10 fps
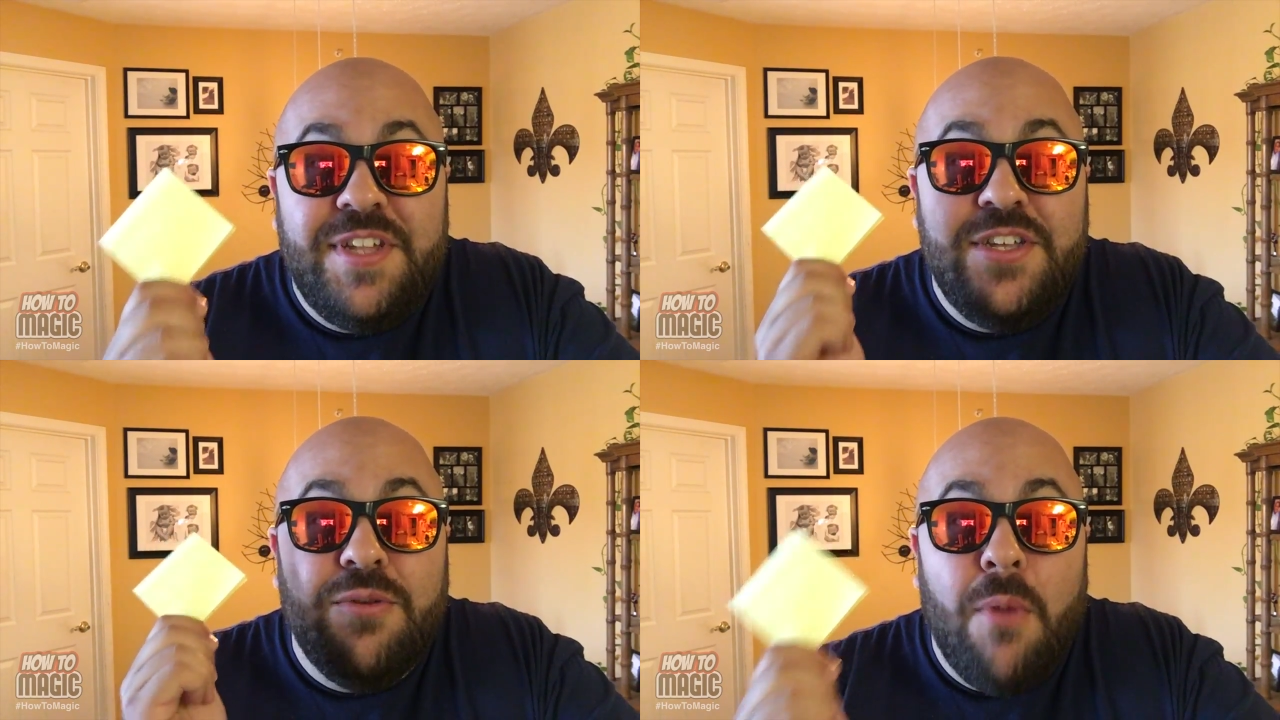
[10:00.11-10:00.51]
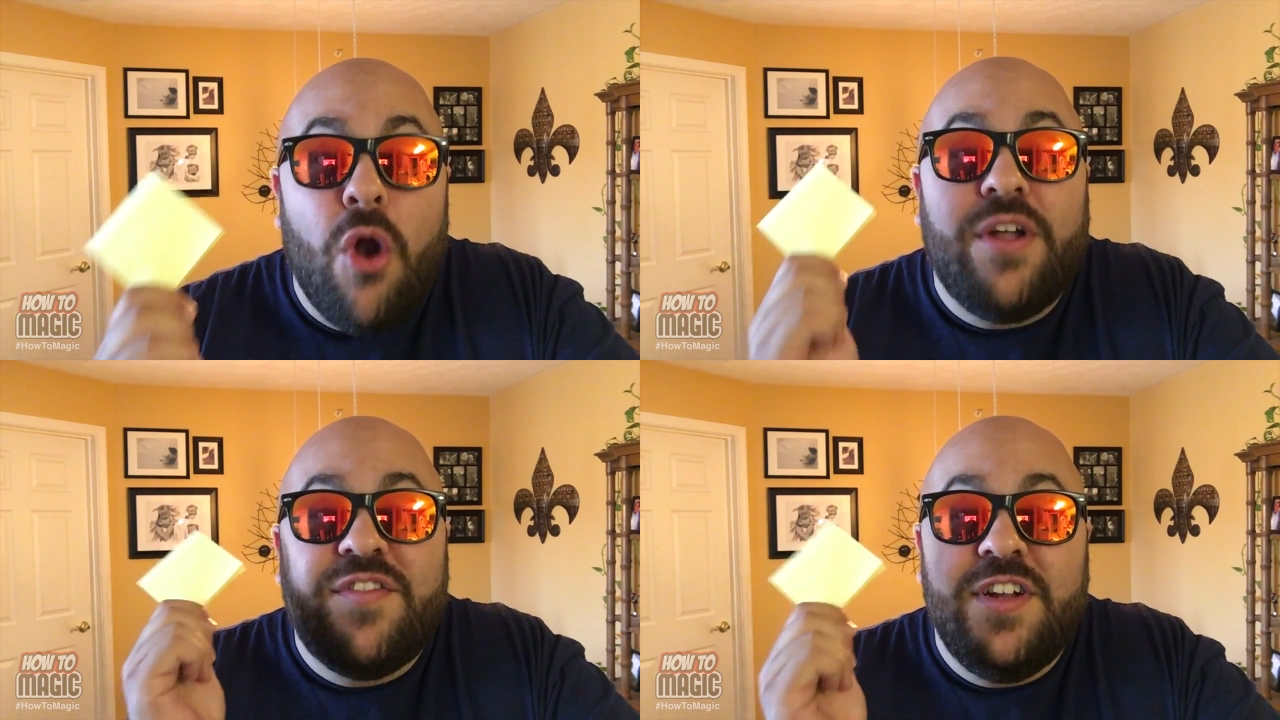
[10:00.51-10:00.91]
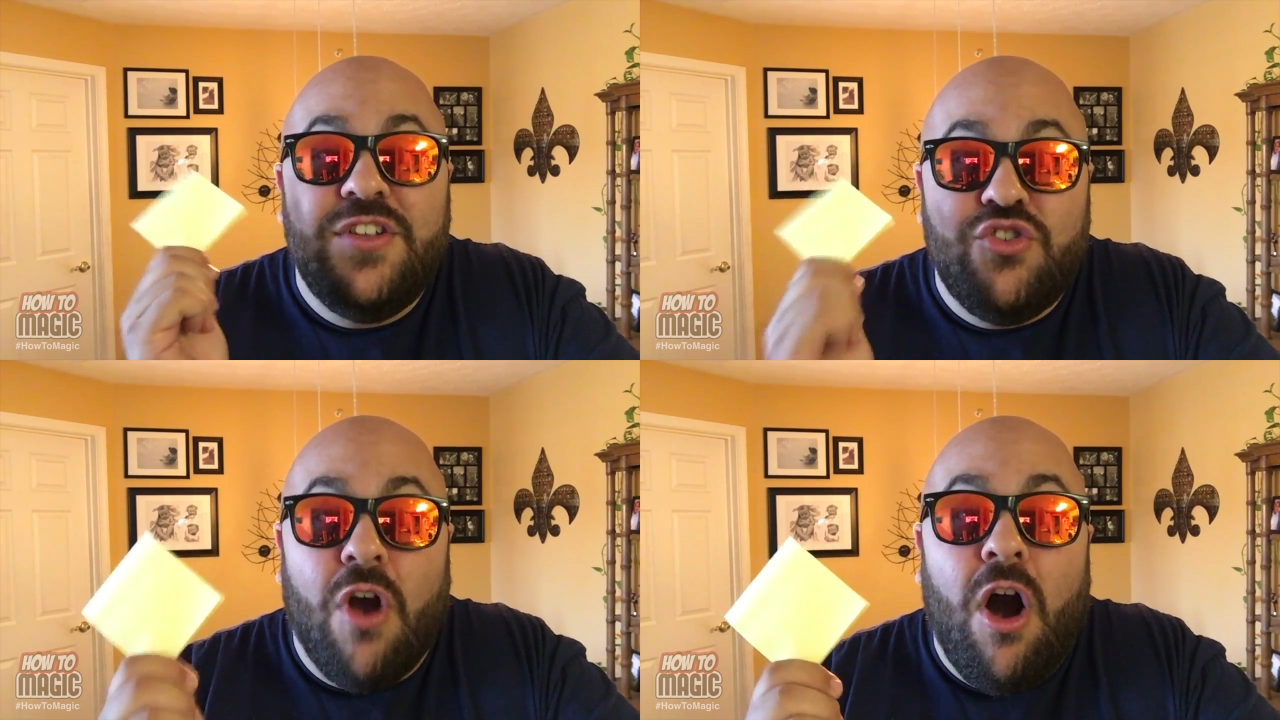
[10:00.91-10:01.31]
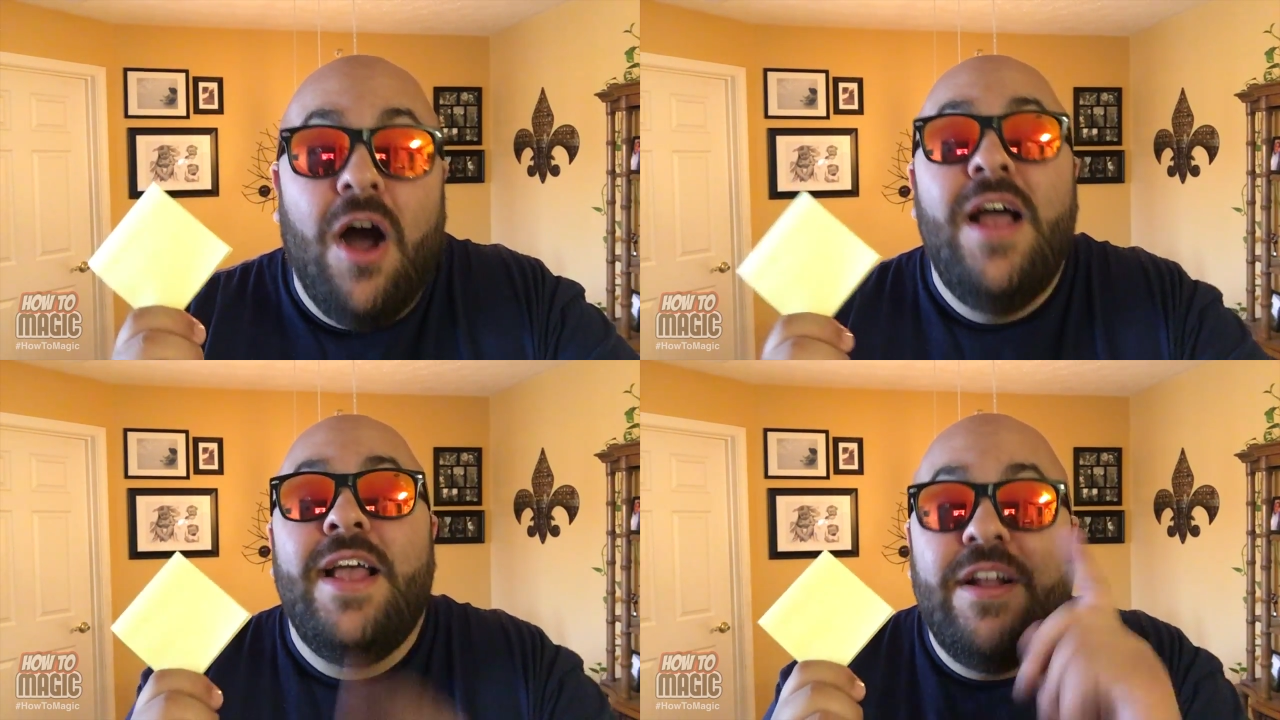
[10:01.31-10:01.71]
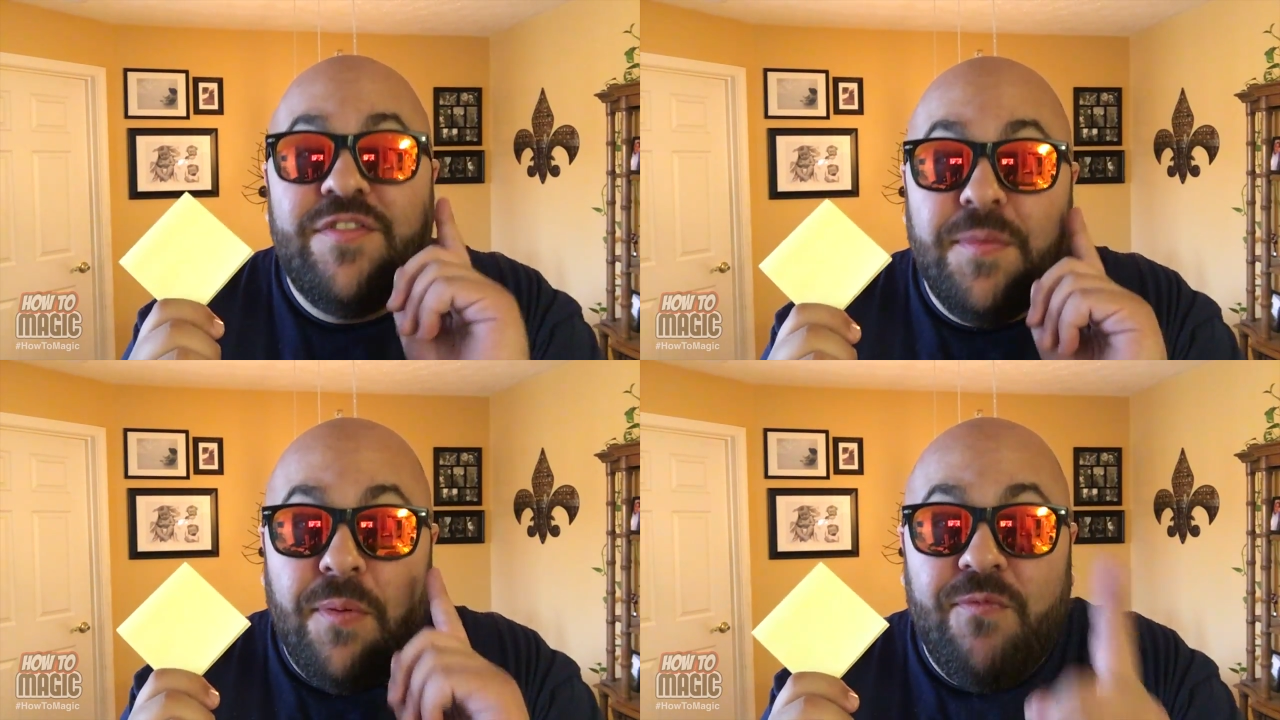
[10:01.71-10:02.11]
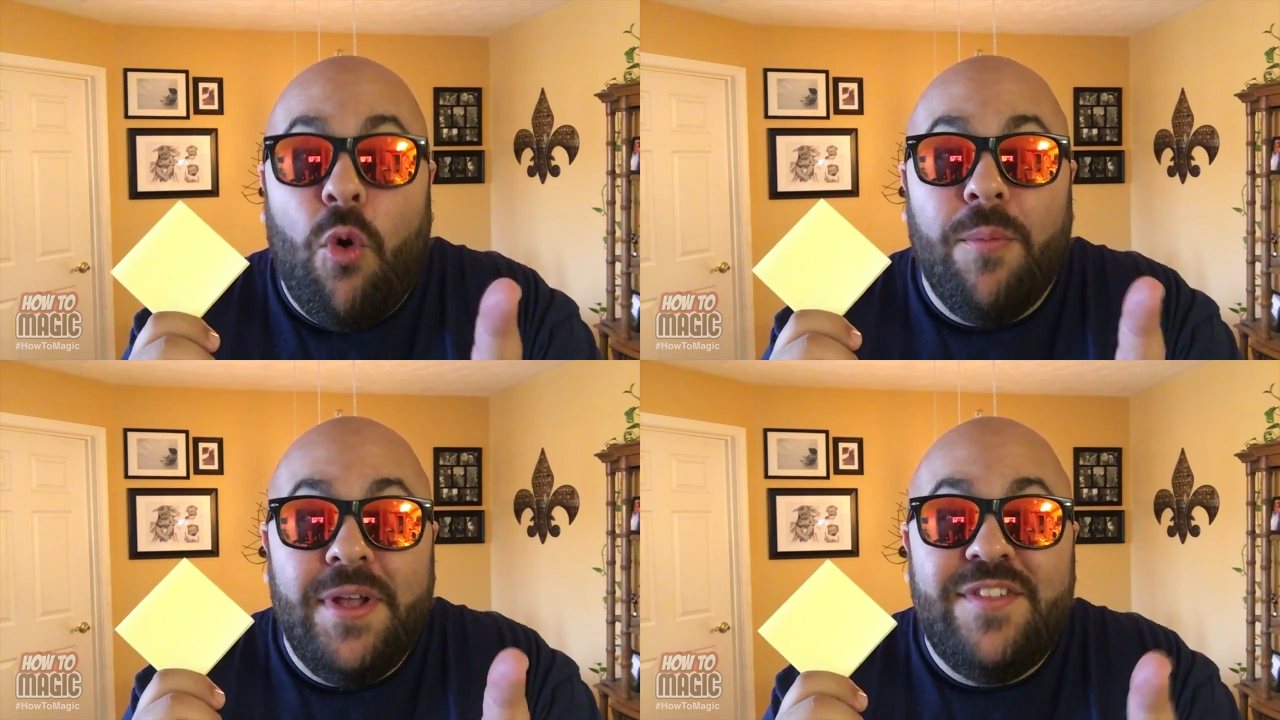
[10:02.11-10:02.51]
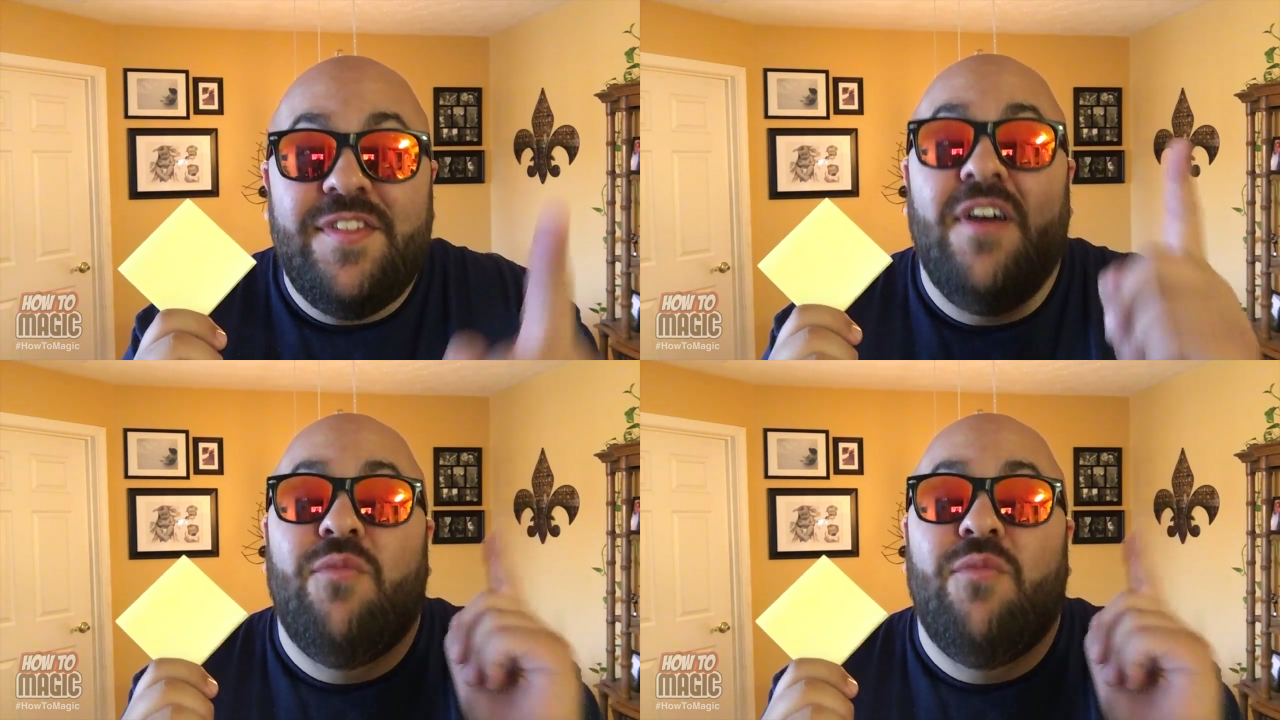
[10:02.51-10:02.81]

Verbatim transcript: that your mark is gonna draw. Here's a performance